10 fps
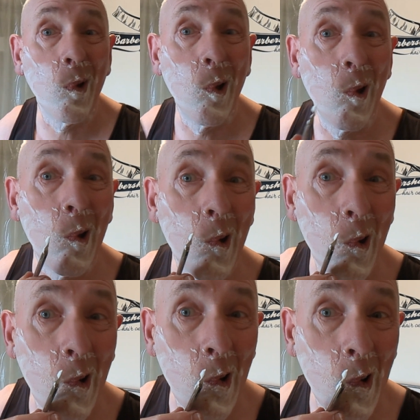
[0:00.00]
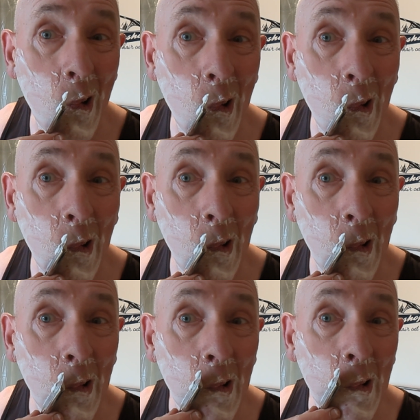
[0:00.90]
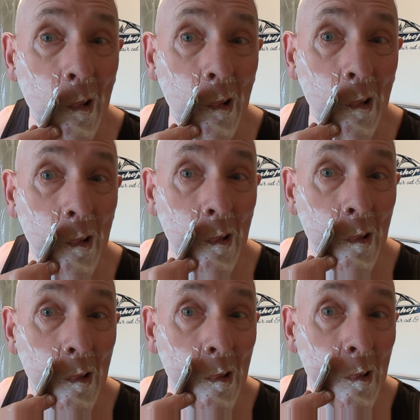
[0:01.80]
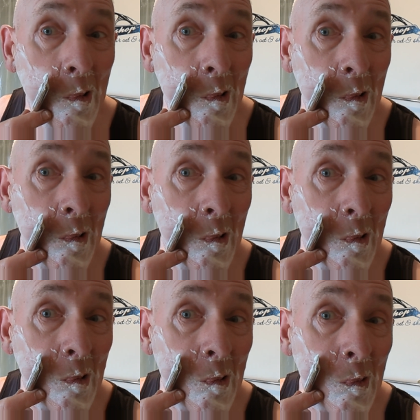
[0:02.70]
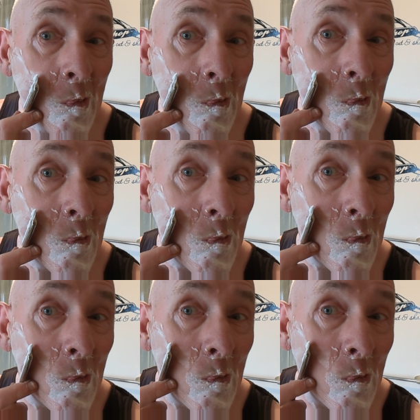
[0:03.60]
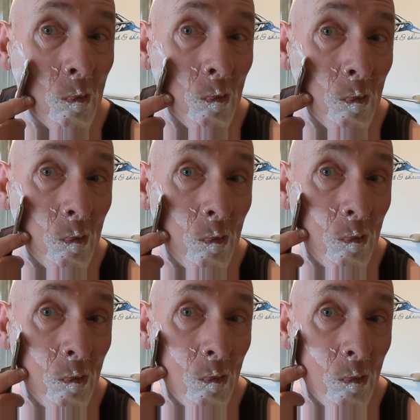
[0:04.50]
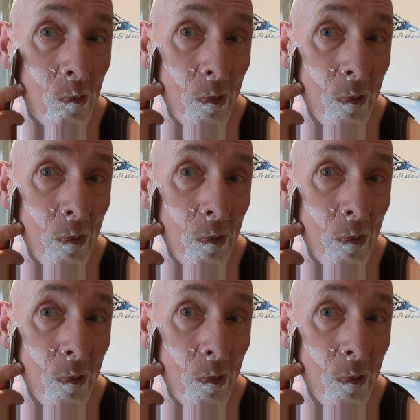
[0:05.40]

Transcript: Nobody speaks.